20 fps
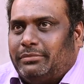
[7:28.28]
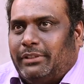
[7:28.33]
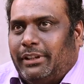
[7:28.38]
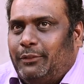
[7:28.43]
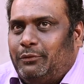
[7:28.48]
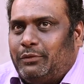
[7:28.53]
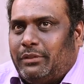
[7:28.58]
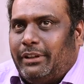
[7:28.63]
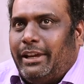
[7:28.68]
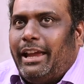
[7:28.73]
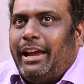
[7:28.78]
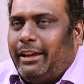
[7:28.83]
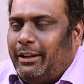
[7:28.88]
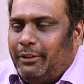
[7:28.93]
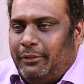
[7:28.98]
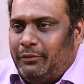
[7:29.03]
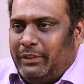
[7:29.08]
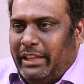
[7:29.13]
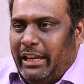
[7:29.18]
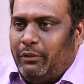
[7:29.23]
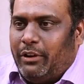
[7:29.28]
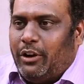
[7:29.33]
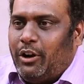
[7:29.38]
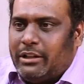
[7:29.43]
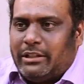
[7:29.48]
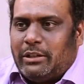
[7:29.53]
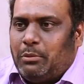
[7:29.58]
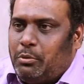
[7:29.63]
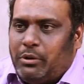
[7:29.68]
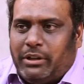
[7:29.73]
If they were
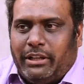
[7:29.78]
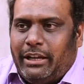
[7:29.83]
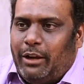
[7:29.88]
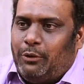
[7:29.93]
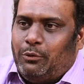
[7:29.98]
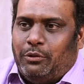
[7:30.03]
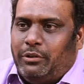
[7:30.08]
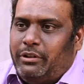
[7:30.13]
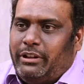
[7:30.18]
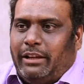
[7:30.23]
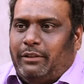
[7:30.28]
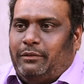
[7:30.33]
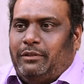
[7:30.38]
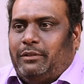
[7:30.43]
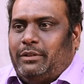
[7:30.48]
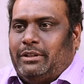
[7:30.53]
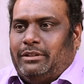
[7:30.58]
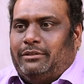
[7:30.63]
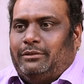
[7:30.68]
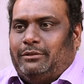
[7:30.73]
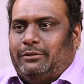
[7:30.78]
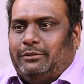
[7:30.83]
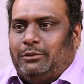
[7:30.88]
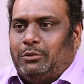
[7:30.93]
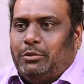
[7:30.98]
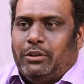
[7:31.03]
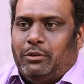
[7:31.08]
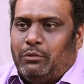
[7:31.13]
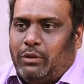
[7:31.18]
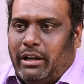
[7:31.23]
not supporting, I wouldn't have even
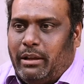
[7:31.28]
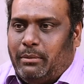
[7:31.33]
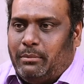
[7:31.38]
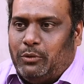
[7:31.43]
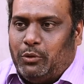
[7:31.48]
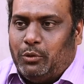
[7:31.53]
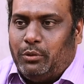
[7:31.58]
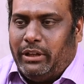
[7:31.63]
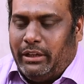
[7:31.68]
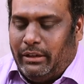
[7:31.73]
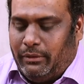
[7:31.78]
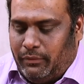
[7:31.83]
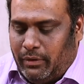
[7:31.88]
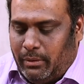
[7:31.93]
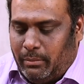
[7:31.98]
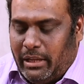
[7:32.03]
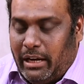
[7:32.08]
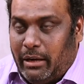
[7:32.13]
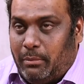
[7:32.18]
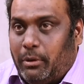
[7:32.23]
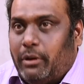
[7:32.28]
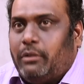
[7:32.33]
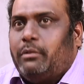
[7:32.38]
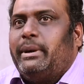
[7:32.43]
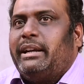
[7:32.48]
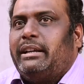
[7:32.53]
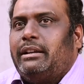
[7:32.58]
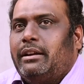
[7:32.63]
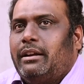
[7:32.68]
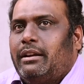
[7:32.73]
doing what I'm doing from that point.
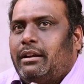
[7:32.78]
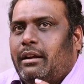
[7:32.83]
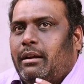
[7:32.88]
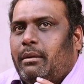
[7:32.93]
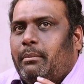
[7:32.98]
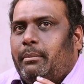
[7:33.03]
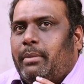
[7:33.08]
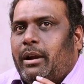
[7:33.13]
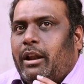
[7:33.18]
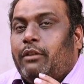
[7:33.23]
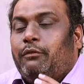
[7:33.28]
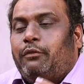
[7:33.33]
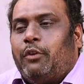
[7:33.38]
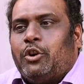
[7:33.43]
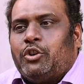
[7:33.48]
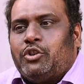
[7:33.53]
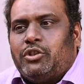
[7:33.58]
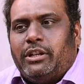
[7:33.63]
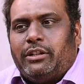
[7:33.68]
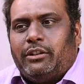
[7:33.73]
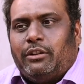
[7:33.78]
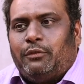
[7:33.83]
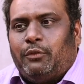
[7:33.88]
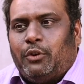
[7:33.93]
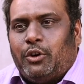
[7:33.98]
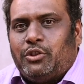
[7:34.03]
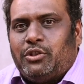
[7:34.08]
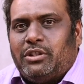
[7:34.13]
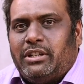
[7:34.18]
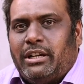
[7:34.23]
But unfortunate or
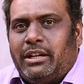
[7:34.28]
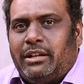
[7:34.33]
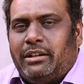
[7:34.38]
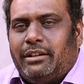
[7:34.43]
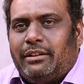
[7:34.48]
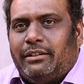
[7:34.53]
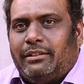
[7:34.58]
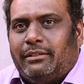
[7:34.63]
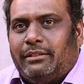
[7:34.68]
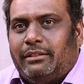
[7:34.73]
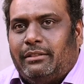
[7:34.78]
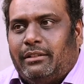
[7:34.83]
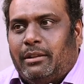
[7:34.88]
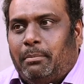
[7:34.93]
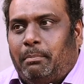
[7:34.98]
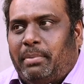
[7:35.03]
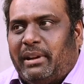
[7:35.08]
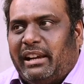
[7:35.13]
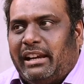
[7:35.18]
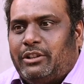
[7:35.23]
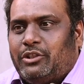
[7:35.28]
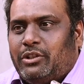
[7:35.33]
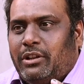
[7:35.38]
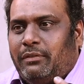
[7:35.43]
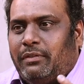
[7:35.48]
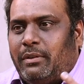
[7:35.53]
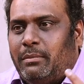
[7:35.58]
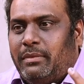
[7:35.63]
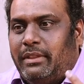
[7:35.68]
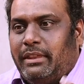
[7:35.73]
fortunate, the pressure
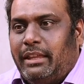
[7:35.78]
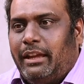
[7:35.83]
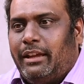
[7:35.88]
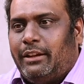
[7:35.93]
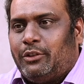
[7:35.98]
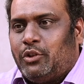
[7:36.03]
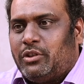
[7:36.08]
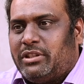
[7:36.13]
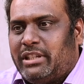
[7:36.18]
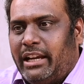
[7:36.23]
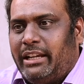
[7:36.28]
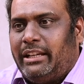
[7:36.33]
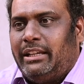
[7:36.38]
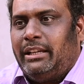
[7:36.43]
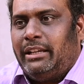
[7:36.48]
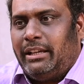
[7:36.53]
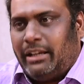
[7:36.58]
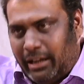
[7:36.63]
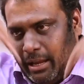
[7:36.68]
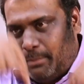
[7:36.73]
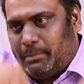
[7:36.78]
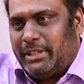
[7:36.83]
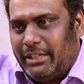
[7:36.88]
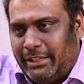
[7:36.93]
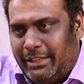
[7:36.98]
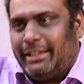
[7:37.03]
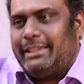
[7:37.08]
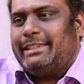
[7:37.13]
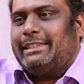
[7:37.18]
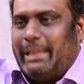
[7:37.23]
from their society comes and
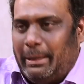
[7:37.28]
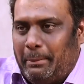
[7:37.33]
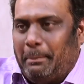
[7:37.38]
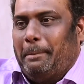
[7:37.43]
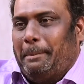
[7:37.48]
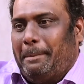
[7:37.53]
kicks them.